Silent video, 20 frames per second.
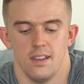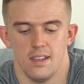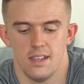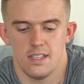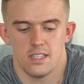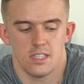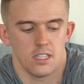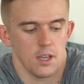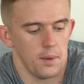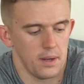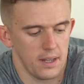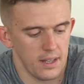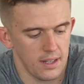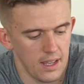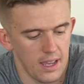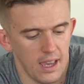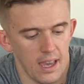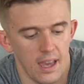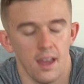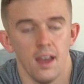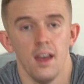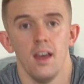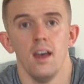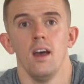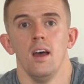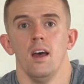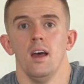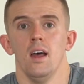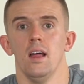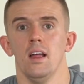is going in here.
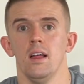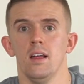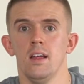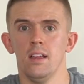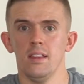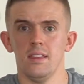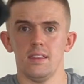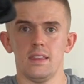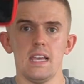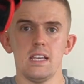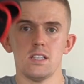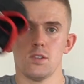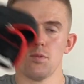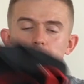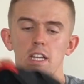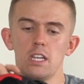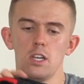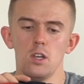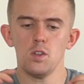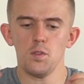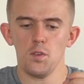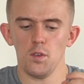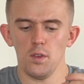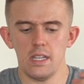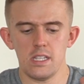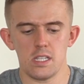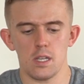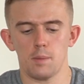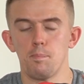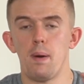These are really useful.
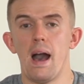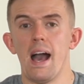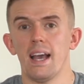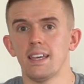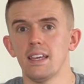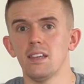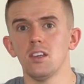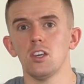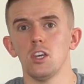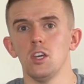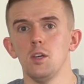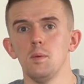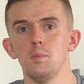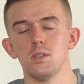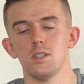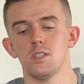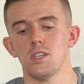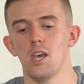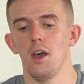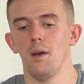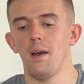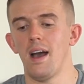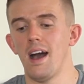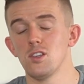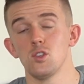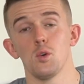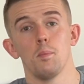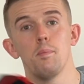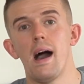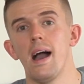These are packing cubes. So
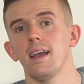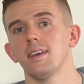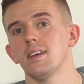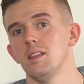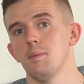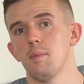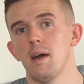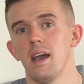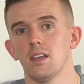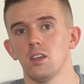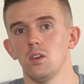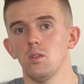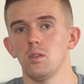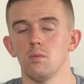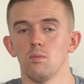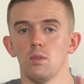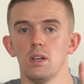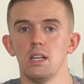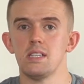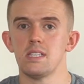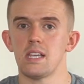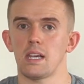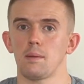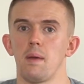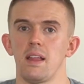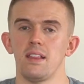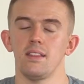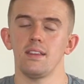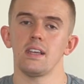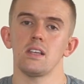as you're packing the bag, you can really
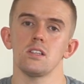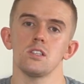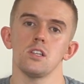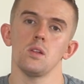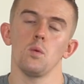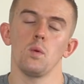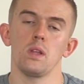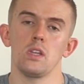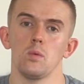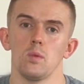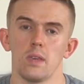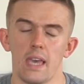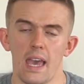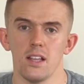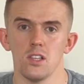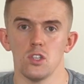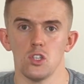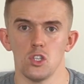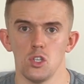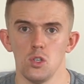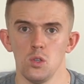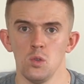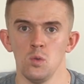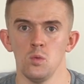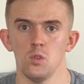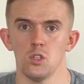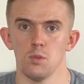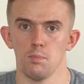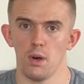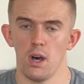segment things so that when you get
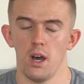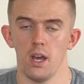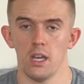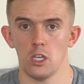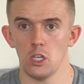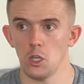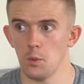to Dubai,